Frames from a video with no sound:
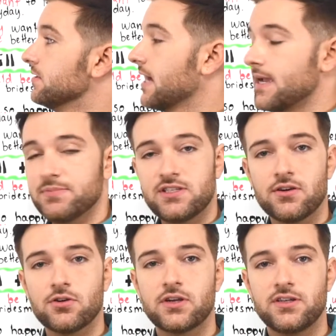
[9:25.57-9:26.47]
type
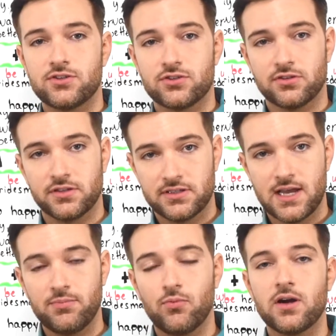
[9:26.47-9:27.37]
0 conditional, the
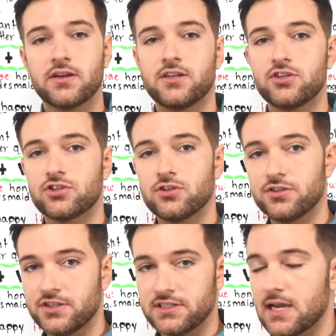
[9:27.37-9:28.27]
type 1
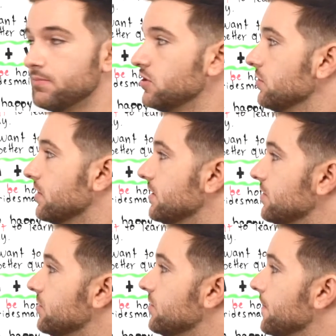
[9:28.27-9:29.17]
conditional, the type 2
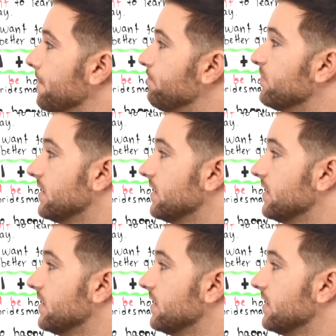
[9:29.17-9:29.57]
conditional,